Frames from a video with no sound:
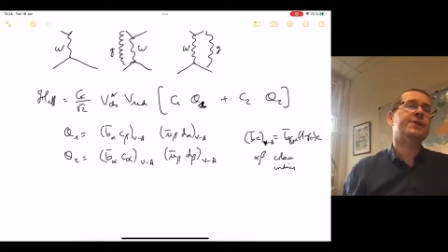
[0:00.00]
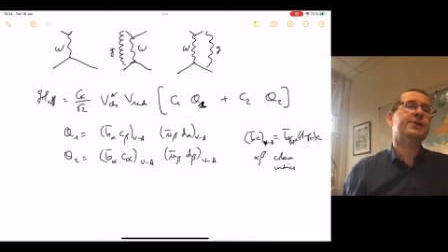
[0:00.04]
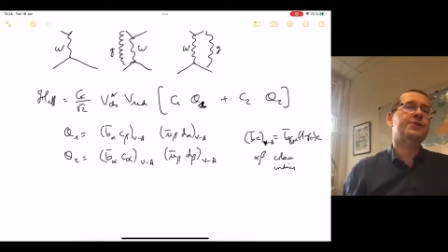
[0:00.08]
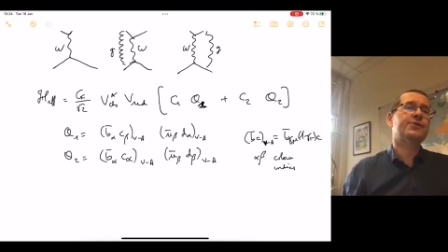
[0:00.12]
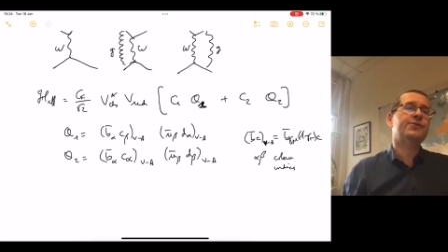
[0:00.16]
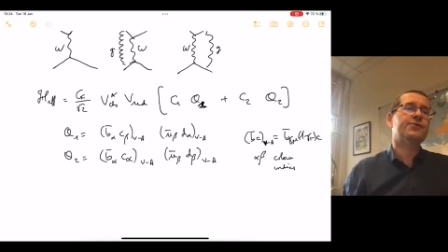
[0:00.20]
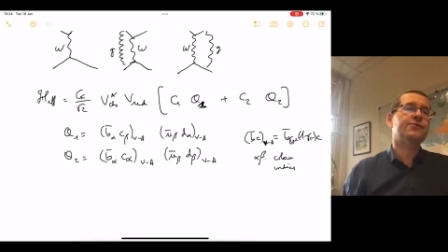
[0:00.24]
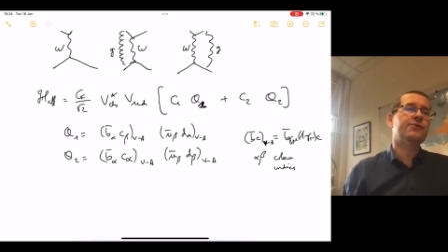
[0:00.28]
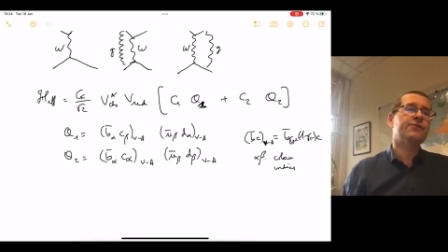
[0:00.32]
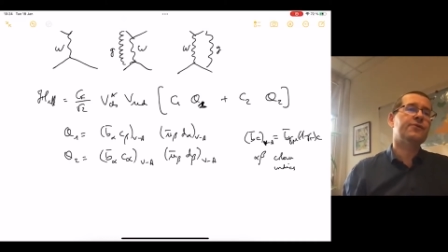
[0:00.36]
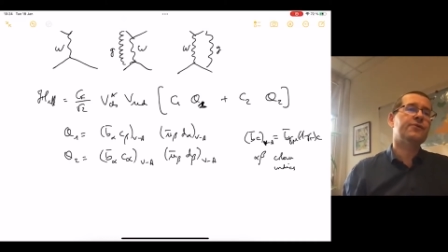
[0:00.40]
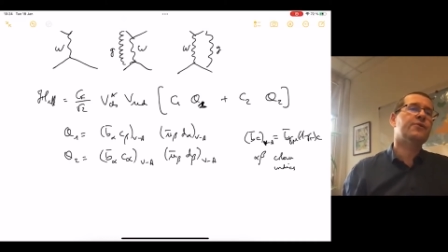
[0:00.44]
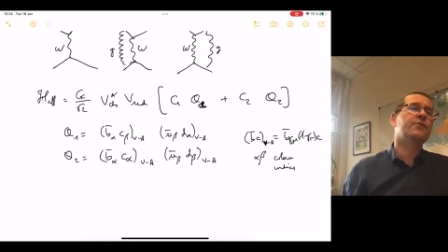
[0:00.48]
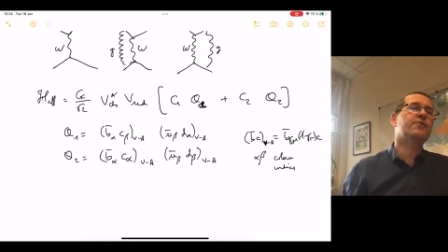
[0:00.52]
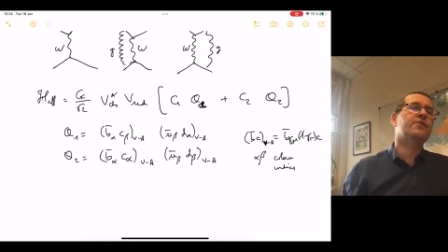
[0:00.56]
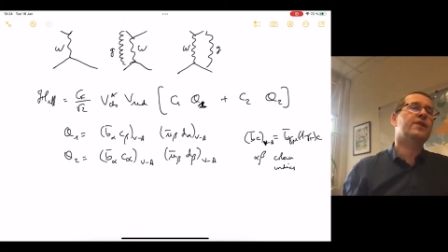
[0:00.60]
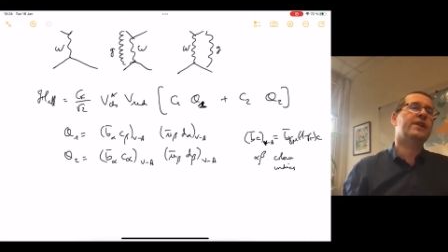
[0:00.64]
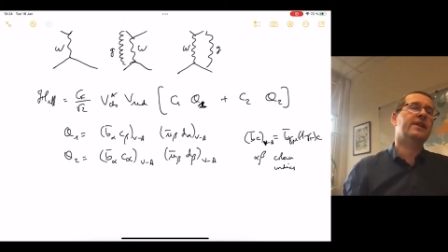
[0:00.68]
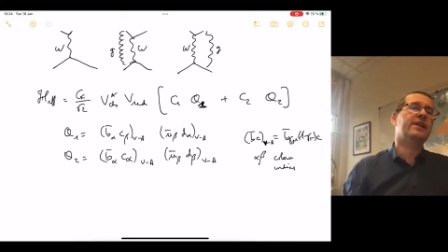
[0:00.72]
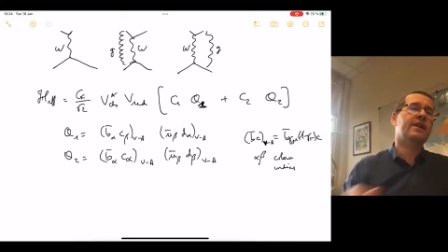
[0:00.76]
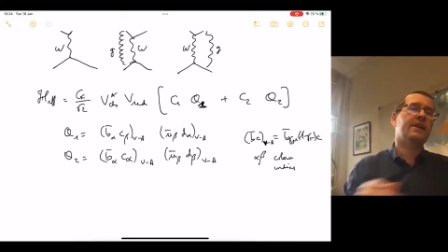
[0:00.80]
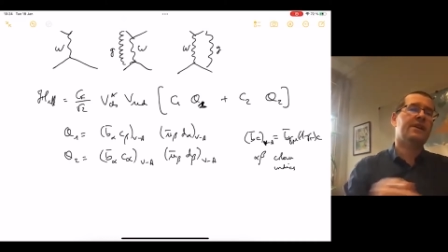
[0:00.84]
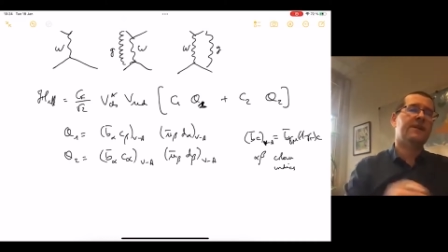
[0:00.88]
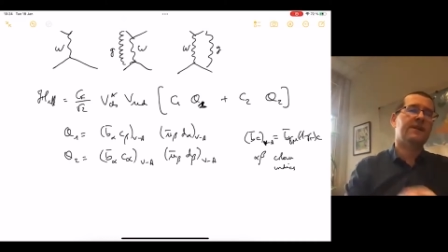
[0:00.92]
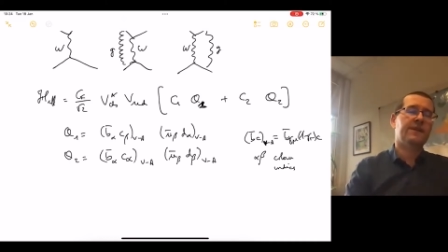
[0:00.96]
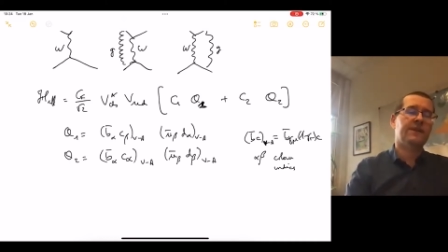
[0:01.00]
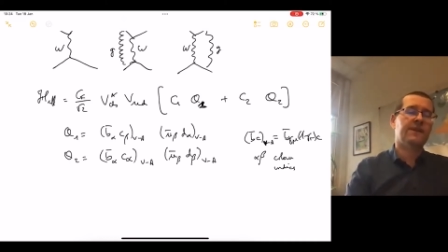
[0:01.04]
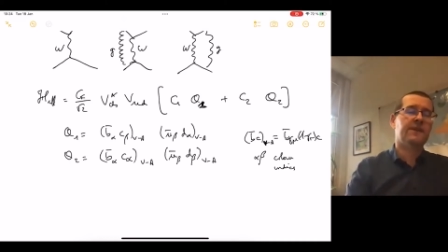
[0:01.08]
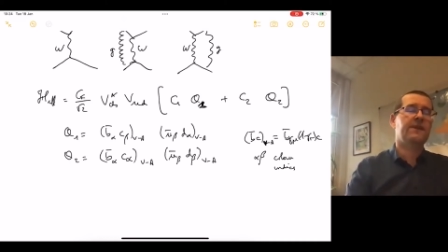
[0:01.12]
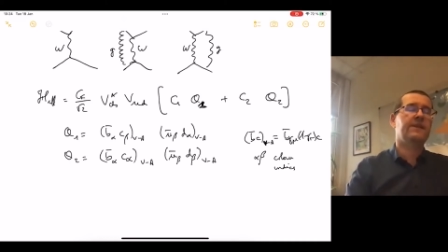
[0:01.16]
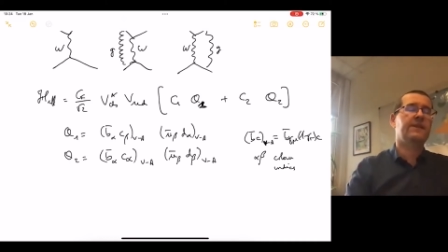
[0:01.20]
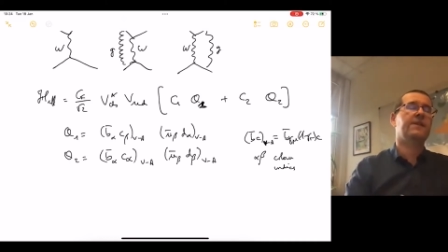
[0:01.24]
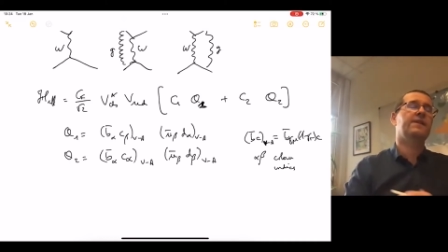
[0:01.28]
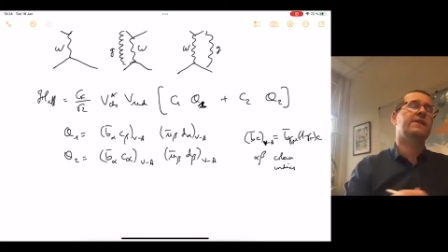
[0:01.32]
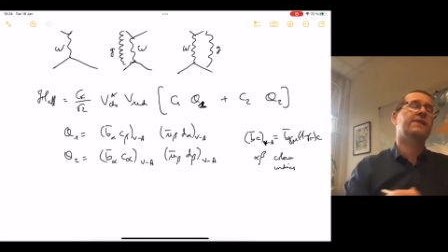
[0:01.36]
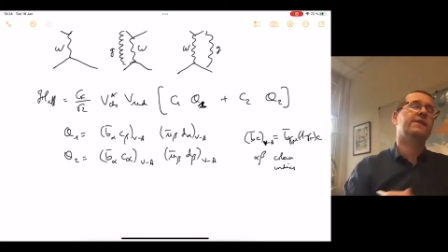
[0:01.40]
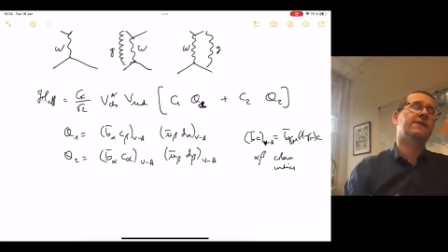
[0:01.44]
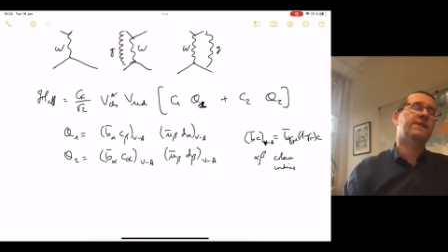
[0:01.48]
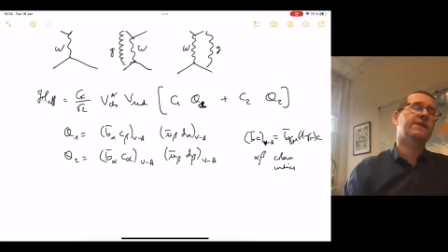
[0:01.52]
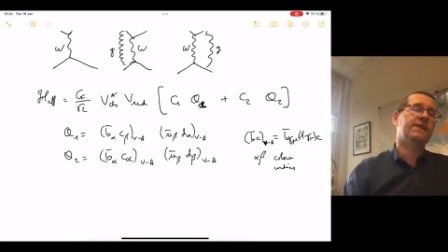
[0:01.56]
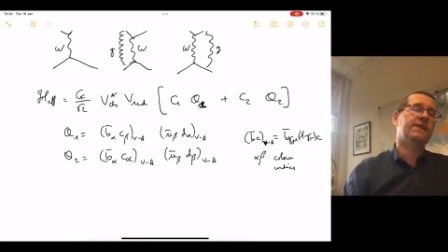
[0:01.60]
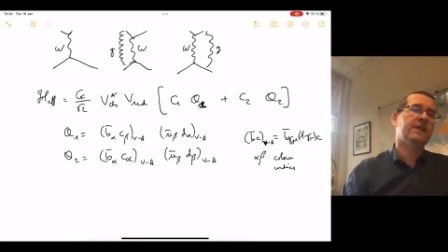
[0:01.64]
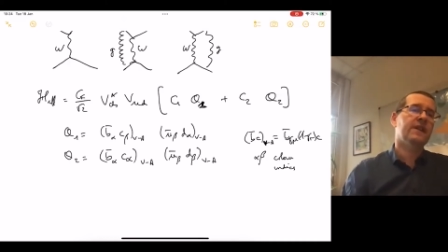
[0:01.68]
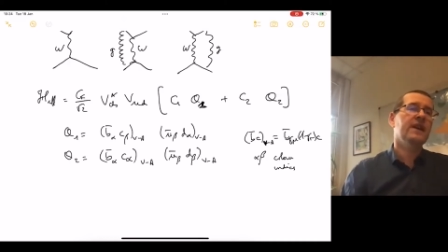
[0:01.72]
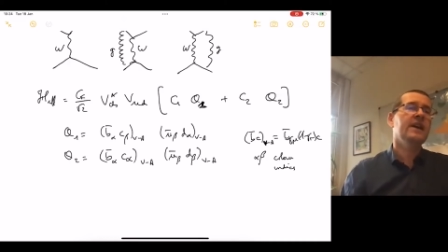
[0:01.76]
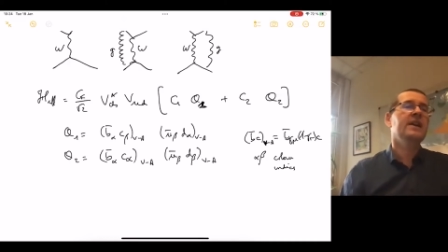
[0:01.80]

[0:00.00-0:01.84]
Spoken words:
to recast this